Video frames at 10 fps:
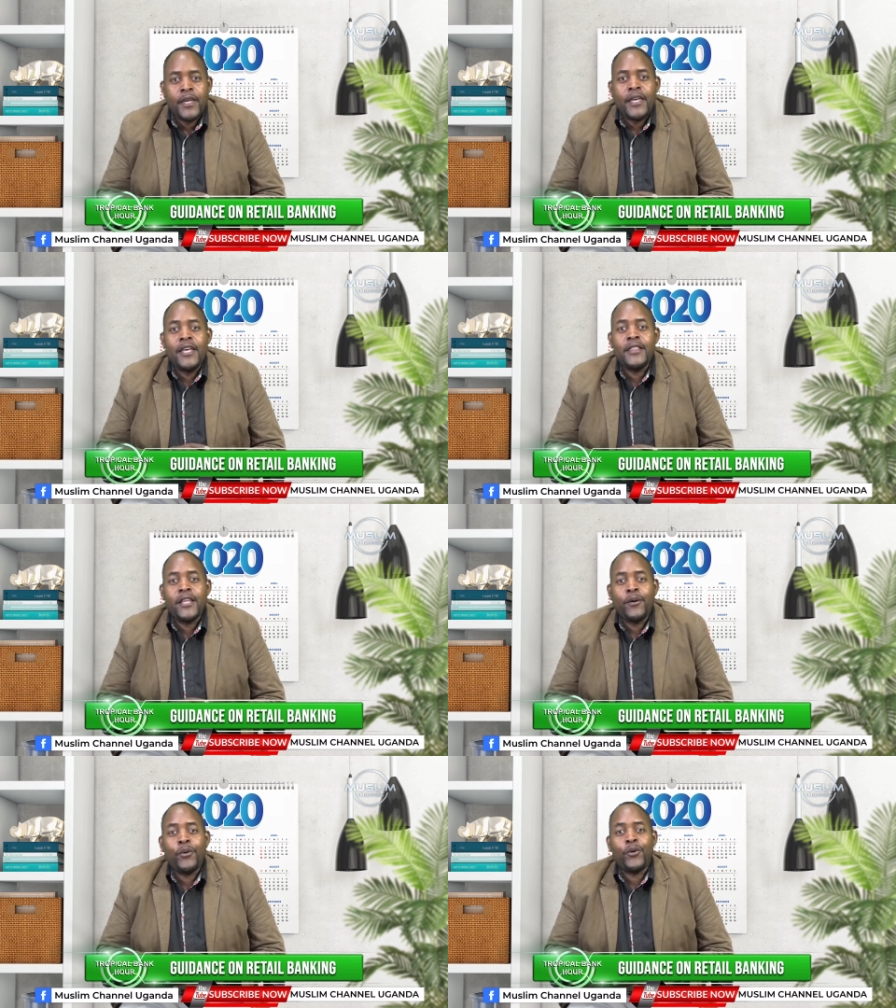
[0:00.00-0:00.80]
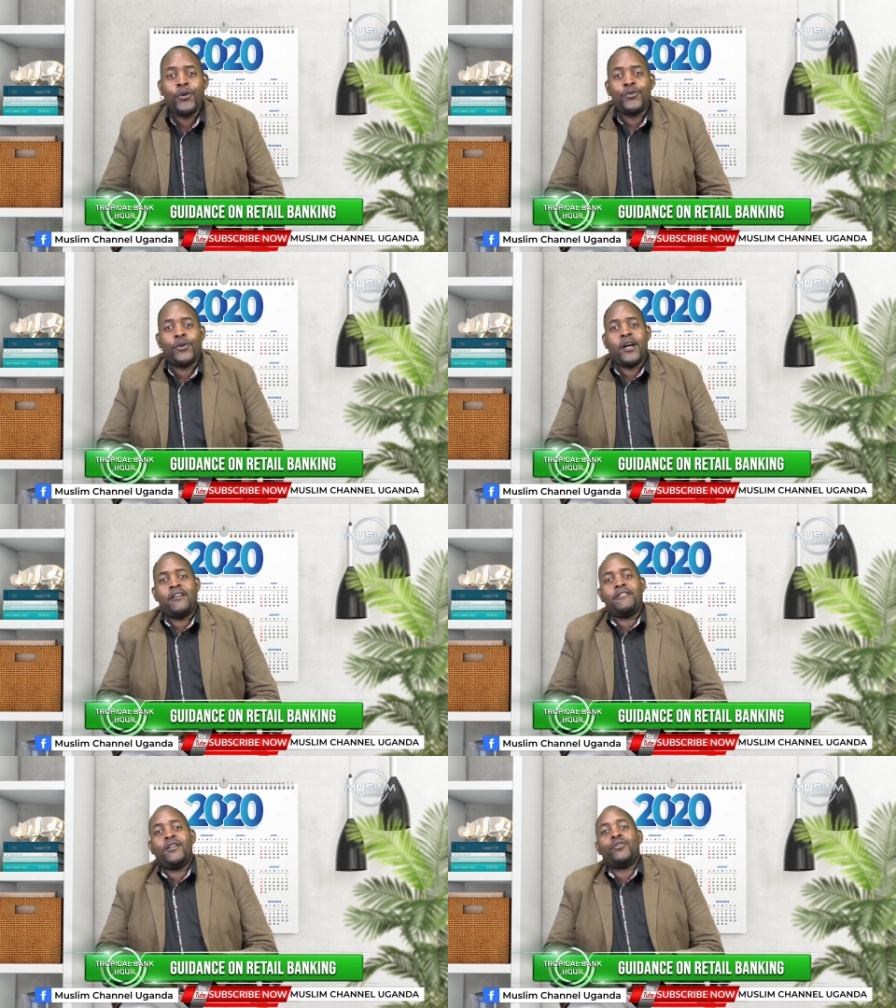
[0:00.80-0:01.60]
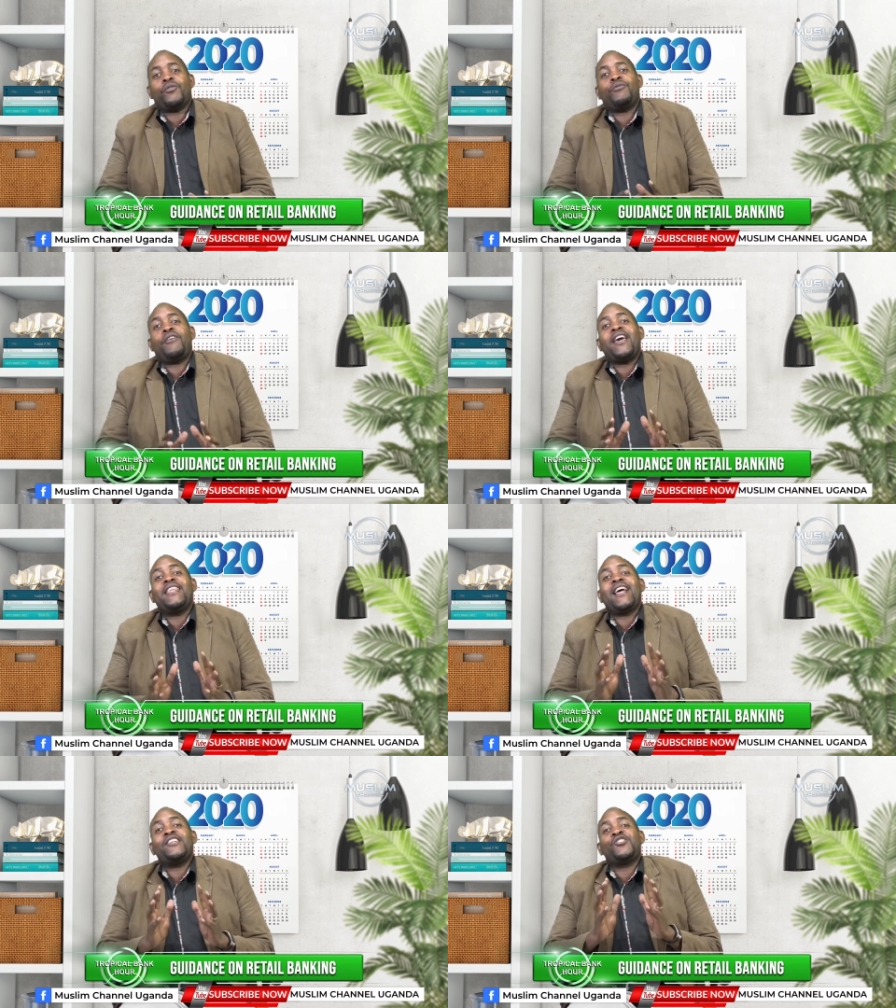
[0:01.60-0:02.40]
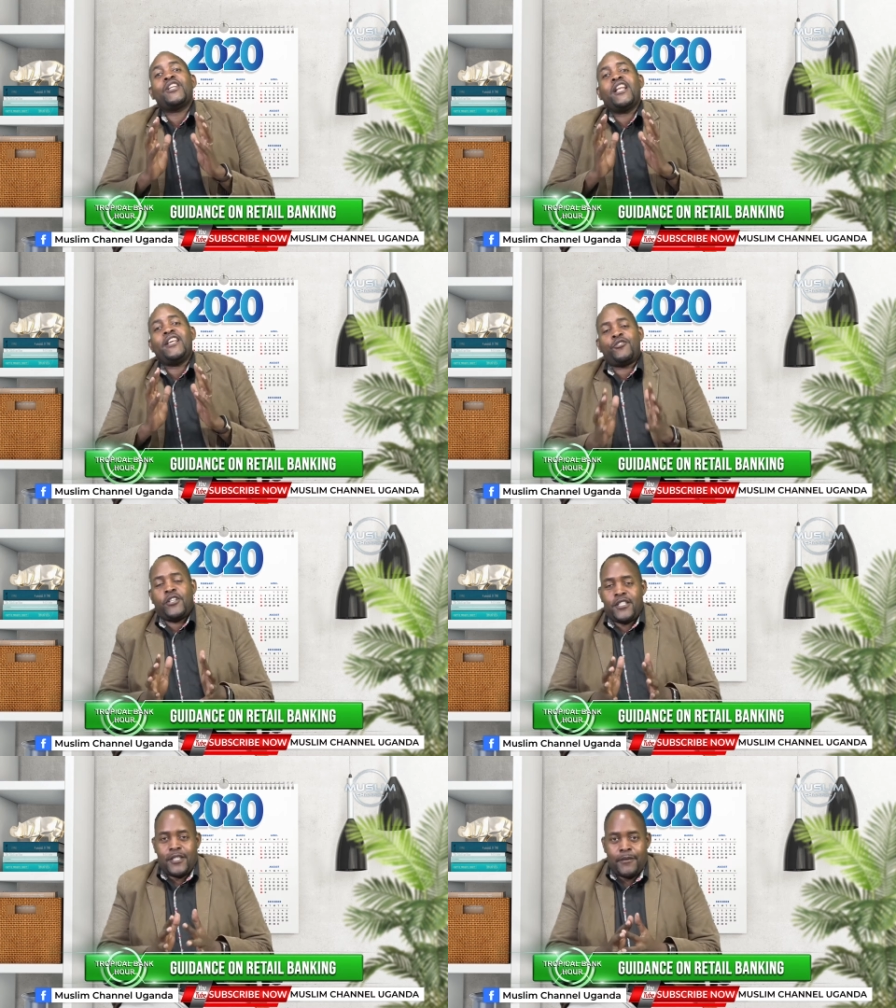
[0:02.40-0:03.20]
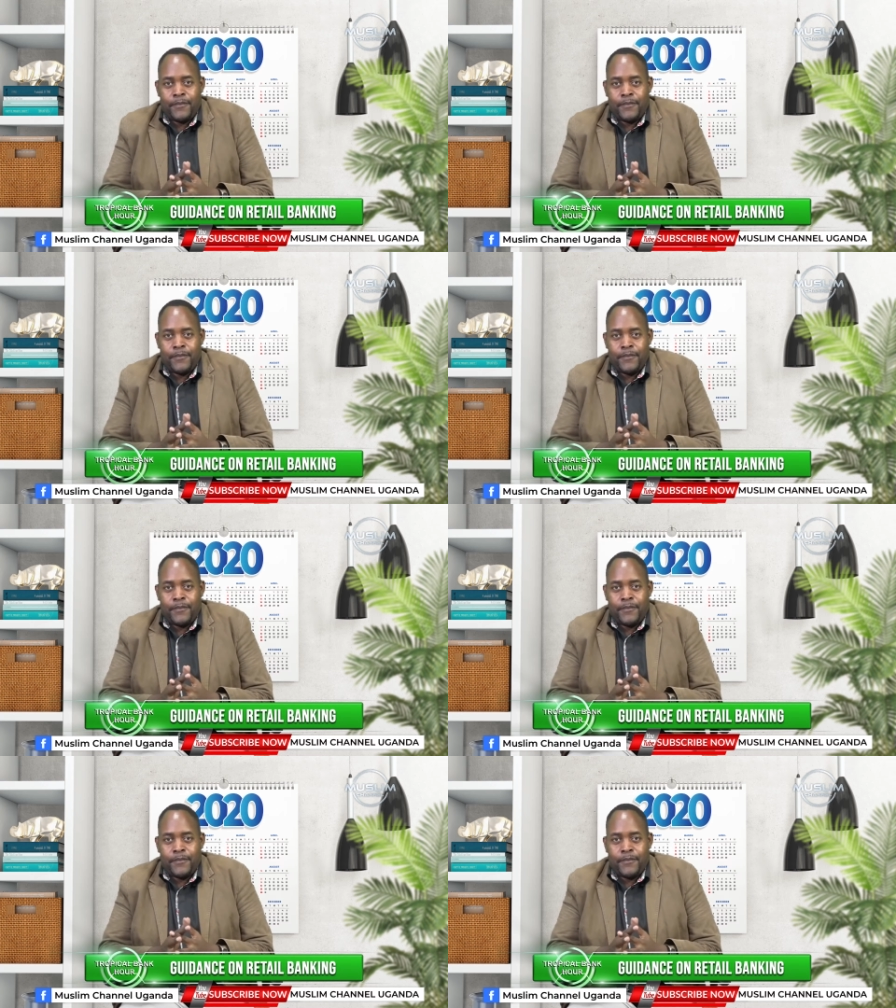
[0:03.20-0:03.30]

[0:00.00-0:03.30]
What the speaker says: In there, we're going to have a lot of financial literacy.